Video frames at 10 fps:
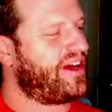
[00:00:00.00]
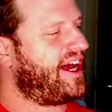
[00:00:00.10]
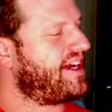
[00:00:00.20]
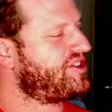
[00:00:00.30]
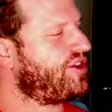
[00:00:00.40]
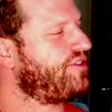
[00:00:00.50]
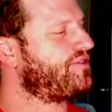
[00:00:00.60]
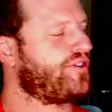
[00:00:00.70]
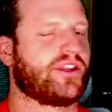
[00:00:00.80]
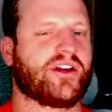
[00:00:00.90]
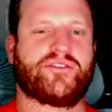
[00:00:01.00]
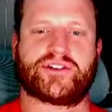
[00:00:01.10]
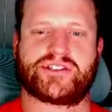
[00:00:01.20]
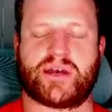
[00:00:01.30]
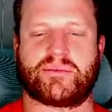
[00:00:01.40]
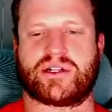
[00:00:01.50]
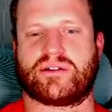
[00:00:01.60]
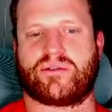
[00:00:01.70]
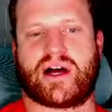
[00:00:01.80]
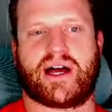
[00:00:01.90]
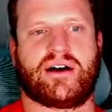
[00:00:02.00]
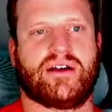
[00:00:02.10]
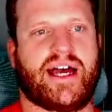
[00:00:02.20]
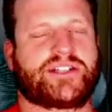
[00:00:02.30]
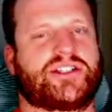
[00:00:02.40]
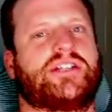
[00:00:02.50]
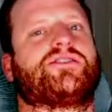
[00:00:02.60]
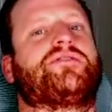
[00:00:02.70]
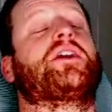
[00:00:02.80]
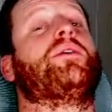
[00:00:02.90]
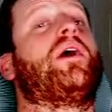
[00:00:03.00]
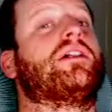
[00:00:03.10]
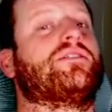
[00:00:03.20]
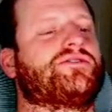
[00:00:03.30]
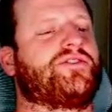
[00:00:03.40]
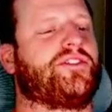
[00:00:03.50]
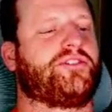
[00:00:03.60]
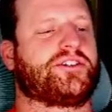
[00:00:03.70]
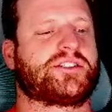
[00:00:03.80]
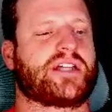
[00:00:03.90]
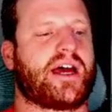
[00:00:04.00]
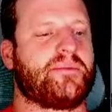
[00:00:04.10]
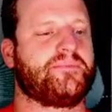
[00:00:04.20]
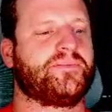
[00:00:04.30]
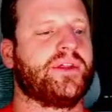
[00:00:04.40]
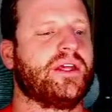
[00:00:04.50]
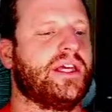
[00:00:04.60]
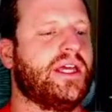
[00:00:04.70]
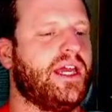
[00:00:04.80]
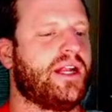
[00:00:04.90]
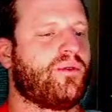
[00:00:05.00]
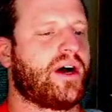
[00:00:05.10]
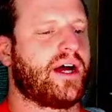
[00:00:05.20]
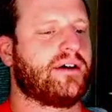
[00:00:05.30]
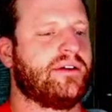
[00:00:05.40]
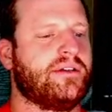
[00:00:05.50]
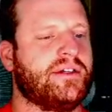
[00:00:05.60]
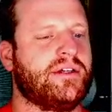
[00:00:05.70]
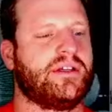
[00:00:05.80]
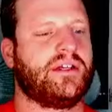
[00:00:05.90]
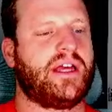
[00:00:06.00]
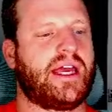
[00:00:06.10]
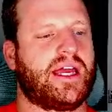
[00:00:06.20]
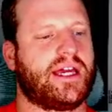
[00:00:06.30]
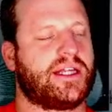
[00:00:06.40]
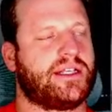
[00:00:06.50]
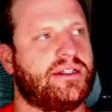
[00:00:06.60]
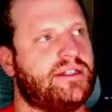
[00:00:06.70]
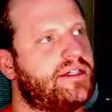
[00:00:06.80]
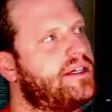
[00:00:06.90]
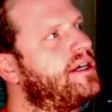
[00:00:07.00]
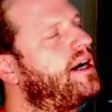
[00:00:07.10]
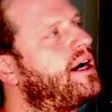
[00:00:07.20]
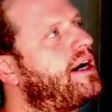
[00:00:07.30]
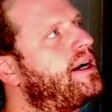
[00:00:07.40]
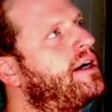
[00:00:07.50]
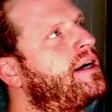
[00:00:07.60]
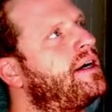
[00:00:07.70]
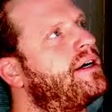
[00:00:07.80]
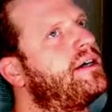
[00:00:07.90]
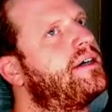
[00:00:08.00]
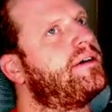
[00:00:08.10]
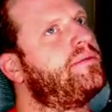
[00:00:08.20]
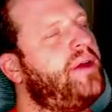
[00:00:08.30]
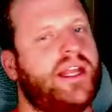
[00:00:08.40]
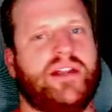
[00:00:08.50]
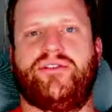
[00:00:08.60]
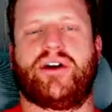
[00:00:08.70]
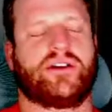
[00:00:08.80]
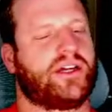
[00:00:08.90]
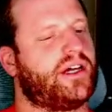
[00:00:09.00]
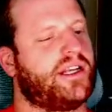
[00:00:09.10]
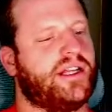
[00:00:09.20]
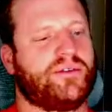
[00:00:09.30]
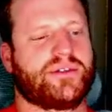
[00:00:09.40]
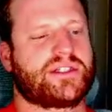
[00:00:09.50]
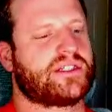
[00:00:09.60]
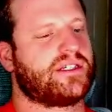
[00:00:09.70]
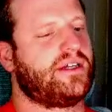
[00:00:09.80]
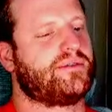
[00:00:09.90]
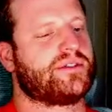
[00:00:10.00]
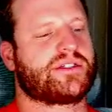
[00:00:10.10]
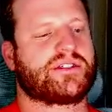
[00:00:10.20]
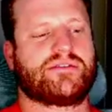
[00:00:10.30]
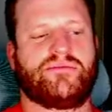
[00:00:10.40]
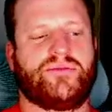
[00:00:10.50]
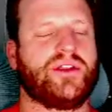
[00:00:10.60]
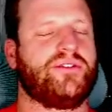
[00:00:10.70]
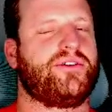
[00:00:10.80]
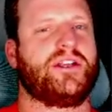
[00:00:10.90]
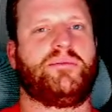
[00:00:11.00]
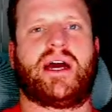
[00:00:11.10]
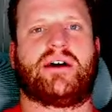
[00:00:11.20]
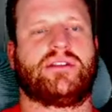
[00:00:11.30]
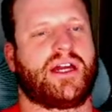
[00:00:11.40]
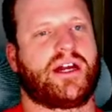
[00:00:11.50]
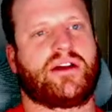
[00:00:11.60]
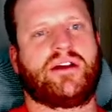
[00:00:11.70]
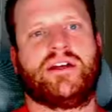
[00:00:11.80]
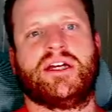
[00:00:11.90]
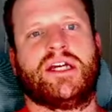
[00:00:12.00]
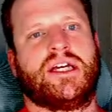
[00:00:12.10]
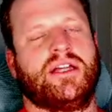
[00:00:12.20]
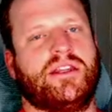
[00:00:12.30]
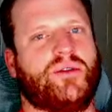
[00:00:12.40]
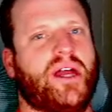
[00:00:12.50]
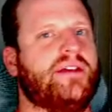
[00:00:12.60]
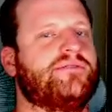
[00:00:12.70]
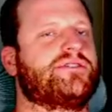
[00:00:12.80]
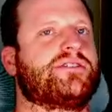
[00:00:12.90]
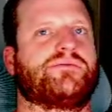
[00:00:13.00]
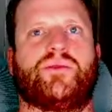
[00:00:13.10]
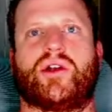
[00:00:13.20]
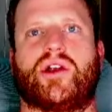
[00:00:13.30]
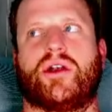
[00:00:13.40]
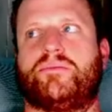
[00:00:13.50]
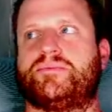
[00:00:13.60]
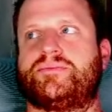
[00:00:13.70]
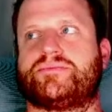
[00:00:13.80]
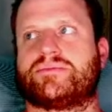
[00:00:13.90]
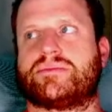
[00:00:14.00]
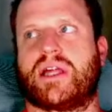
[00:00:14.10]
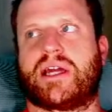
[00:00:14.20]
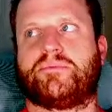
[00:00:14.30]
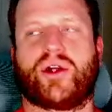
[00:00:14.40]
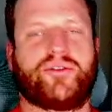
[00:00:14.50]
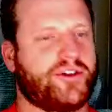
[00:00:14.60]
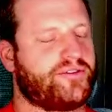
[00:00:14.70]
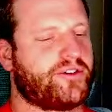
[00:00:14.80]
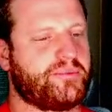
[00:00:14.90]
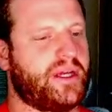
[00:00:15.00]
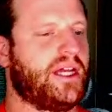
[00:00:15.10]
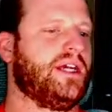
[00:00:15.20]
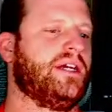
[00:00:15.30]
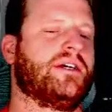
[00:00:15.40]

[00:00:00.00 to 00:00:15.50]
I surfed for the first time in a little while. Actually, I surfed Kewalos for the first time in a while, and uh, man, it felt good. It was really fun to be out there. The waves were like perfect for me.